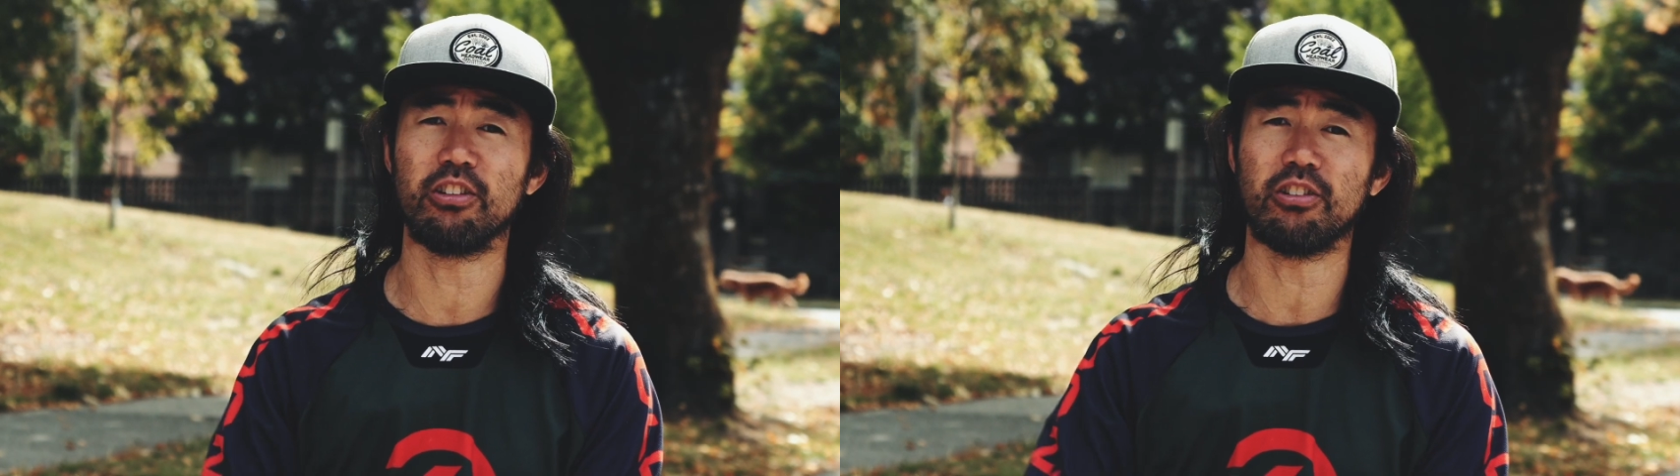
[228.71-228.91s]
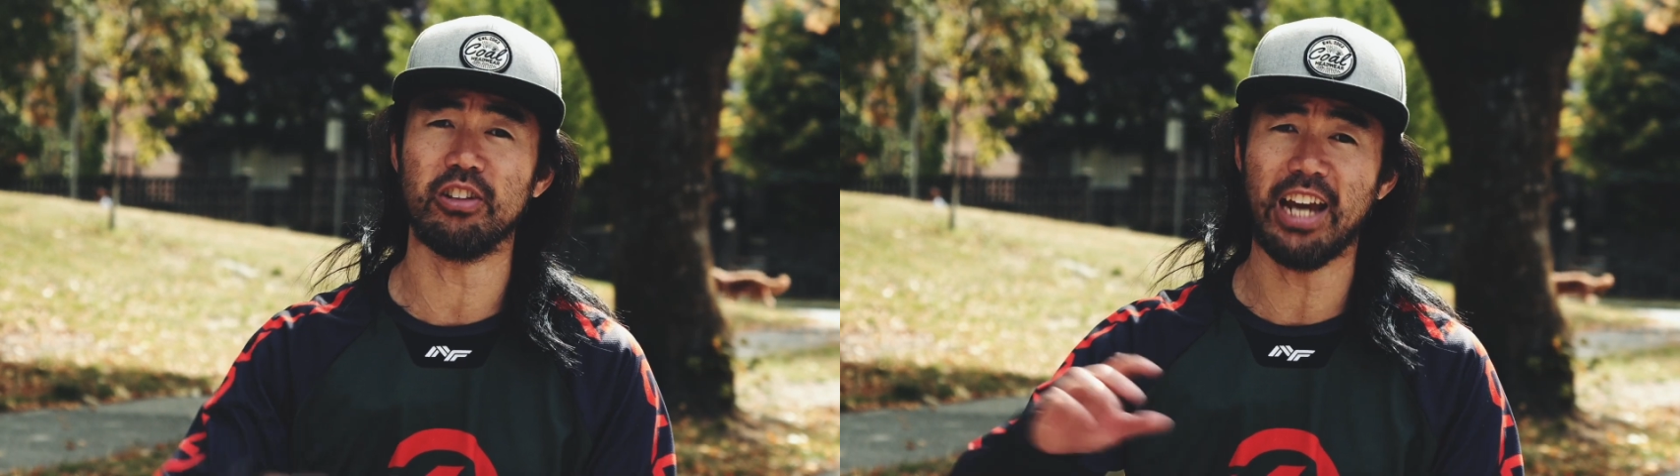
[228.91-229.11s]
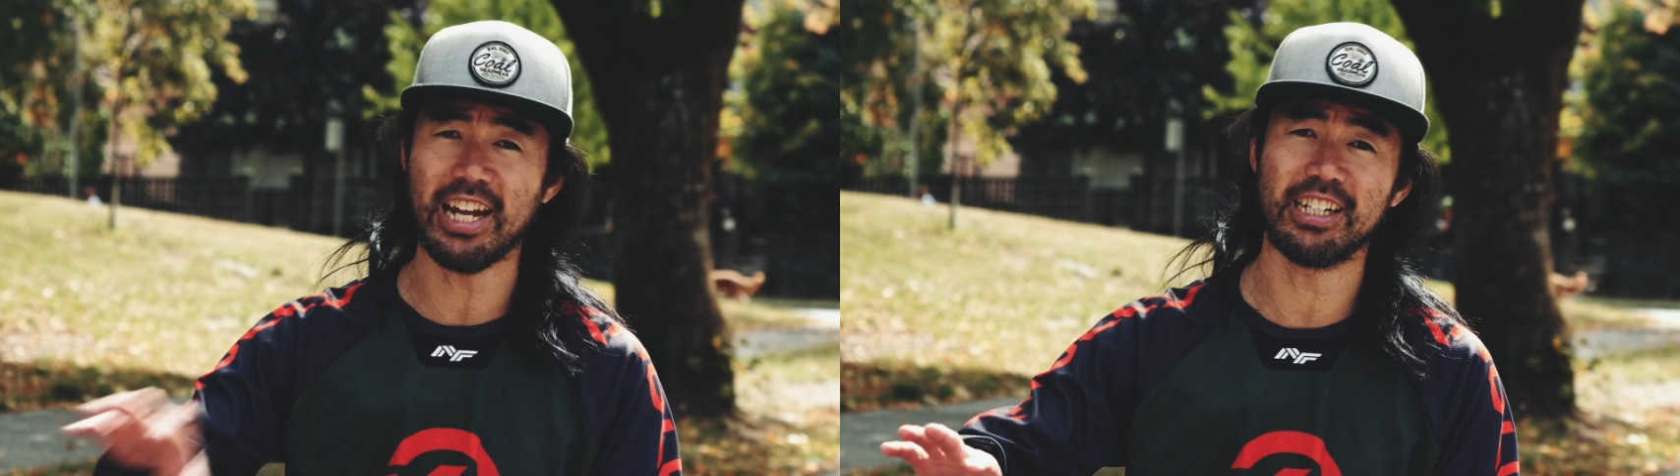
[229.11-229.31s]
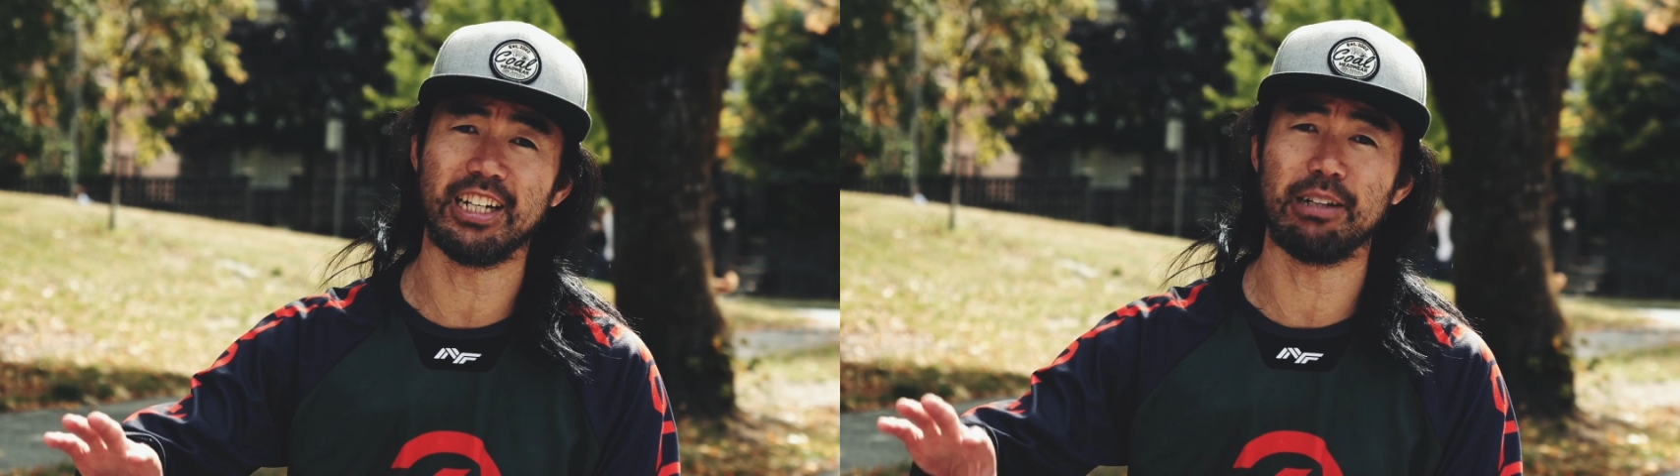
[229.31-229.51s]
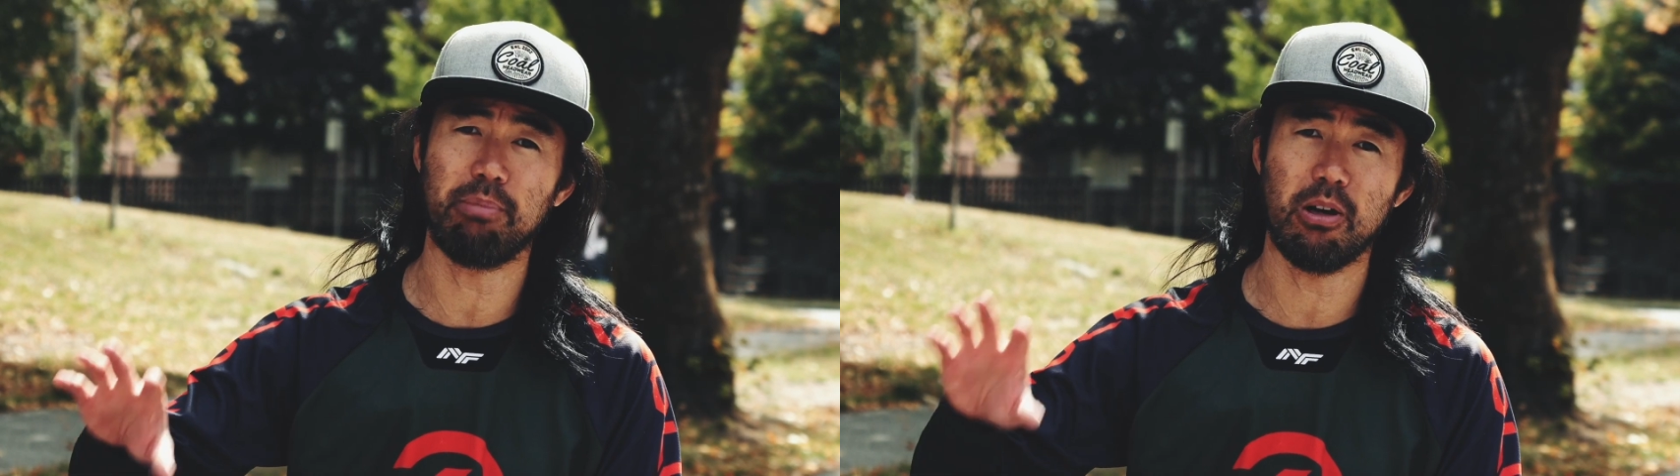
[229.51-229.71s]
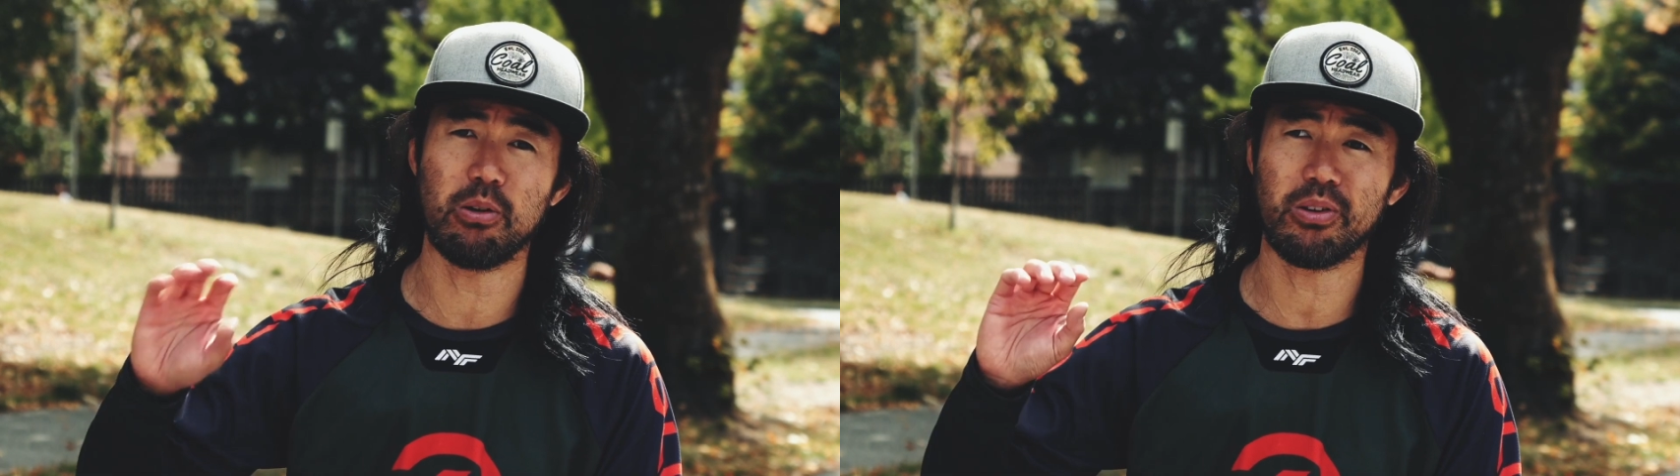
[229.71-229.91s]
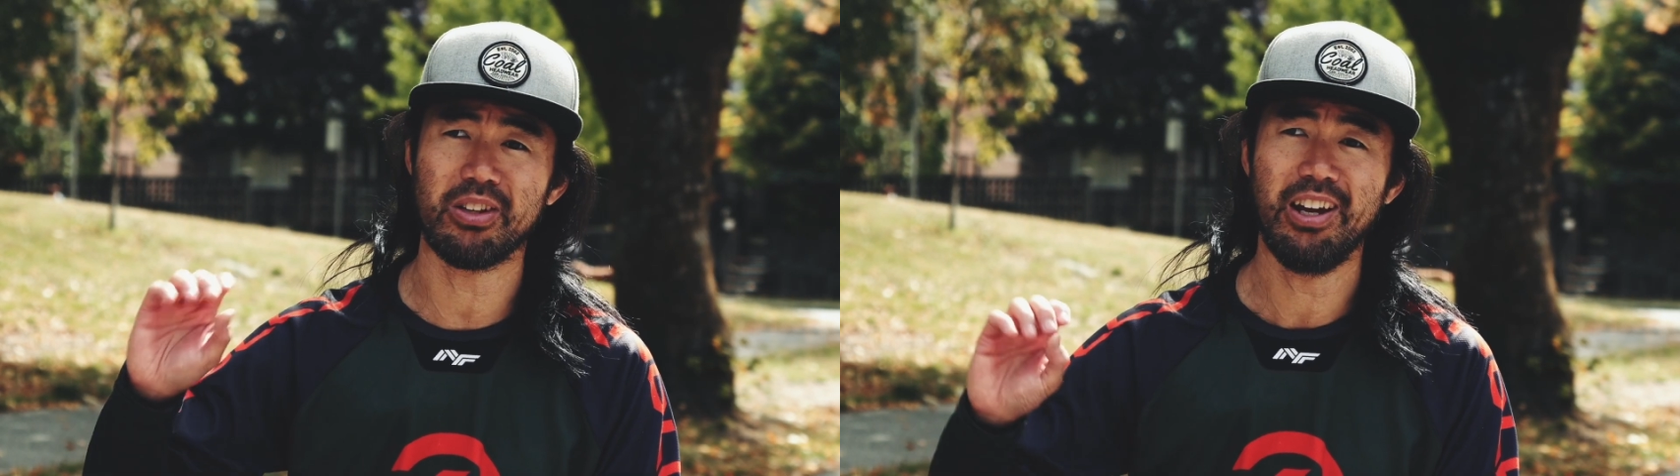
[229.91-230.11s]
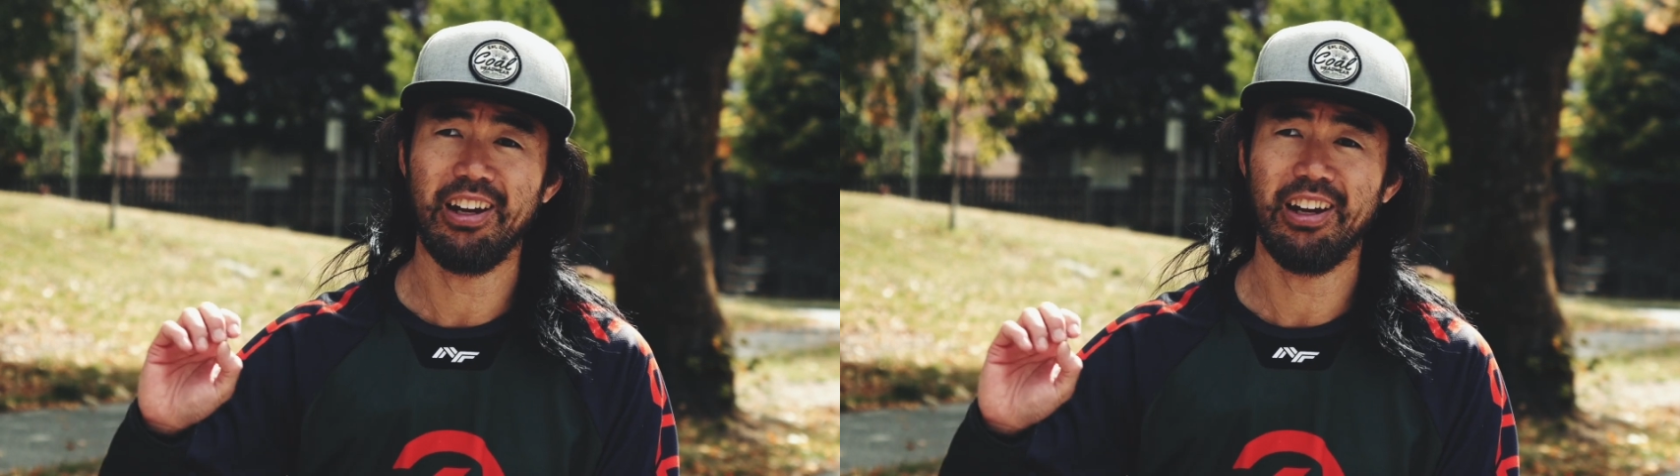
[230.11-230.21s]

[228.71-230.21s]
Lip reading: to the editing and post,